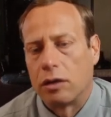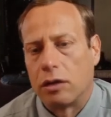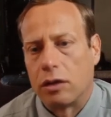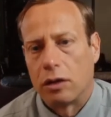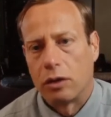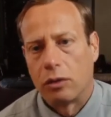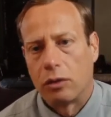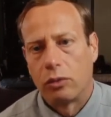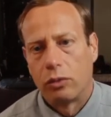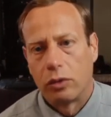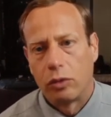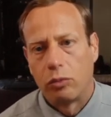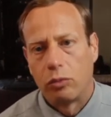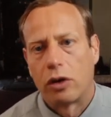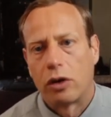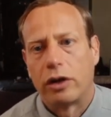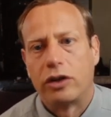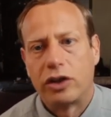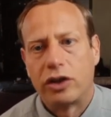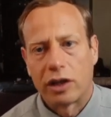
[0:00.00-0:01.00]
you would
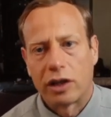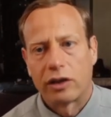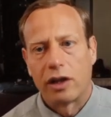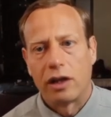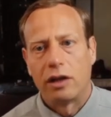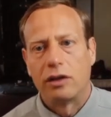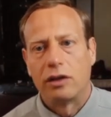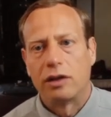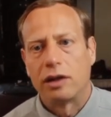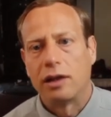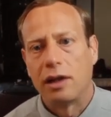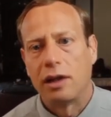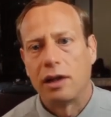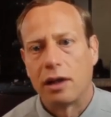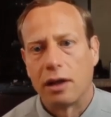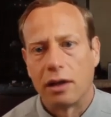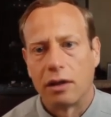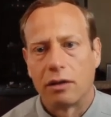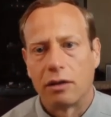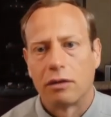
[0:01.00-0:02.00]
want to check that into
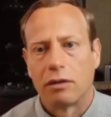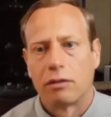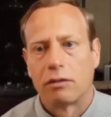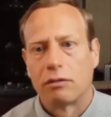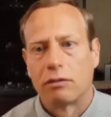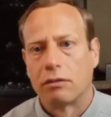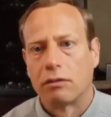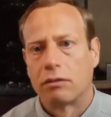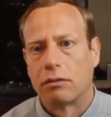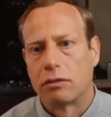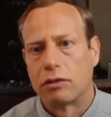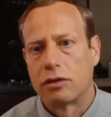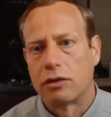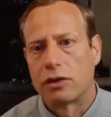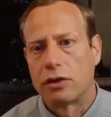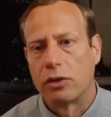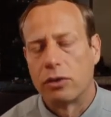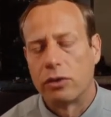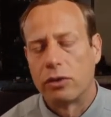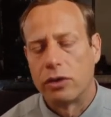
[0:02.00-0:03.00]
Git
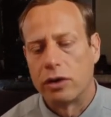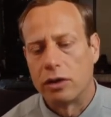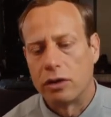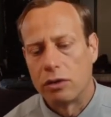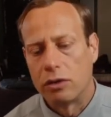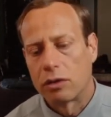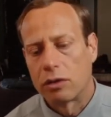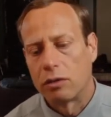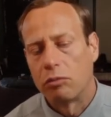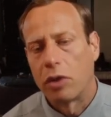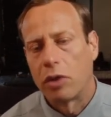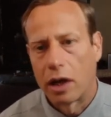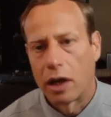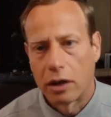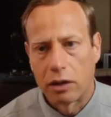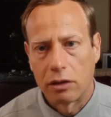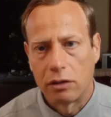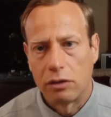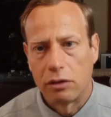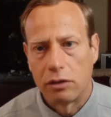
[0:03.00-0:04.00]
so that you
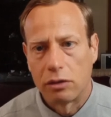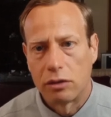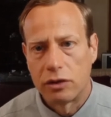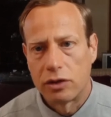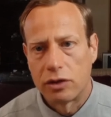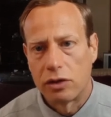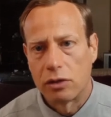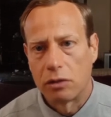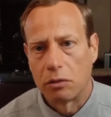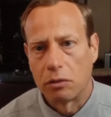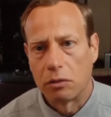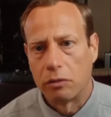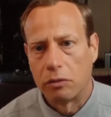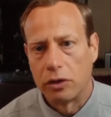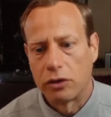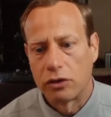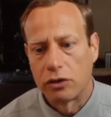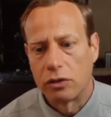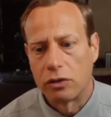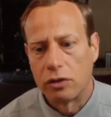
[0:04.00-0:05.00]
can see your
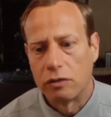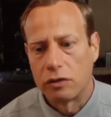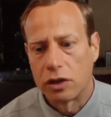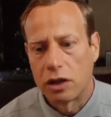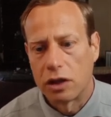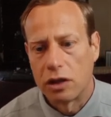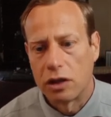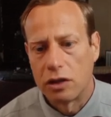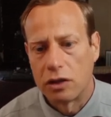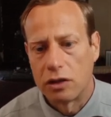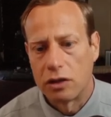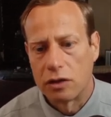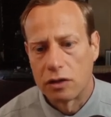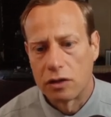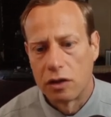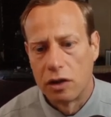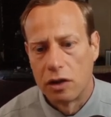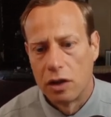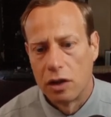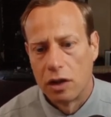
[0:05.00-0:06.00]
history of
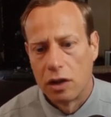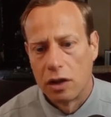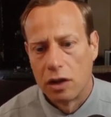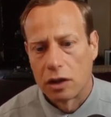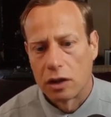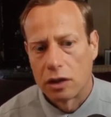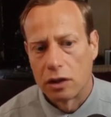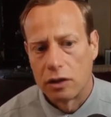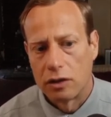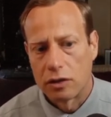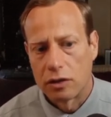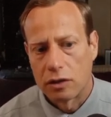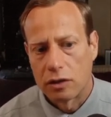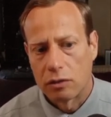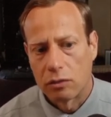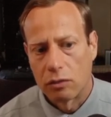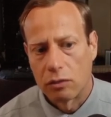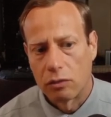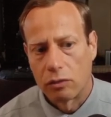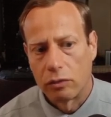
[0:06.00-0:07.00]
changes. Because
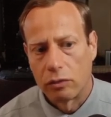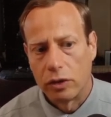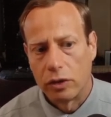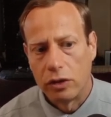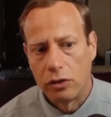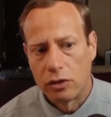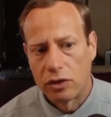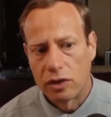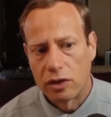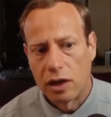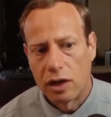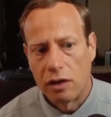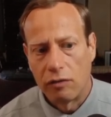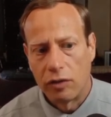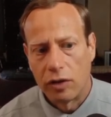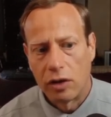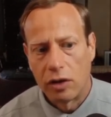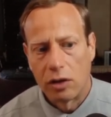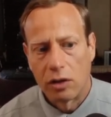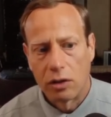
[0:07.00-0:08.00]
when you save
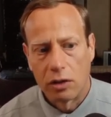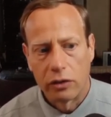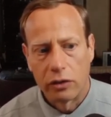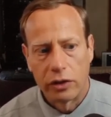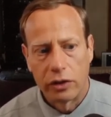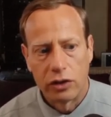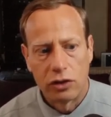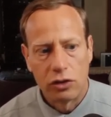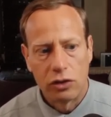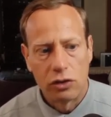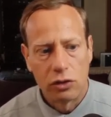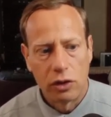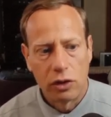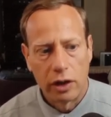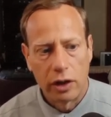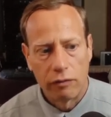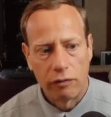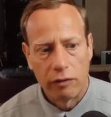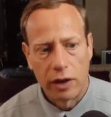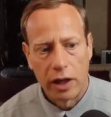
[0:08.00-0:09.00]
here, unless you do
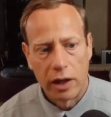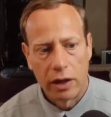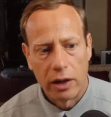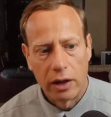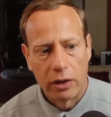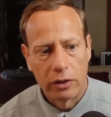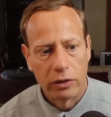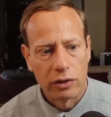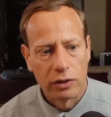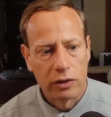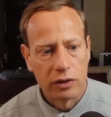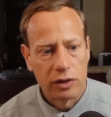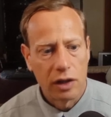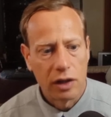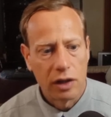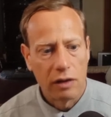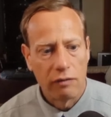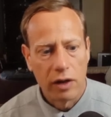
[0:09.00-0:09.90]
like File, Save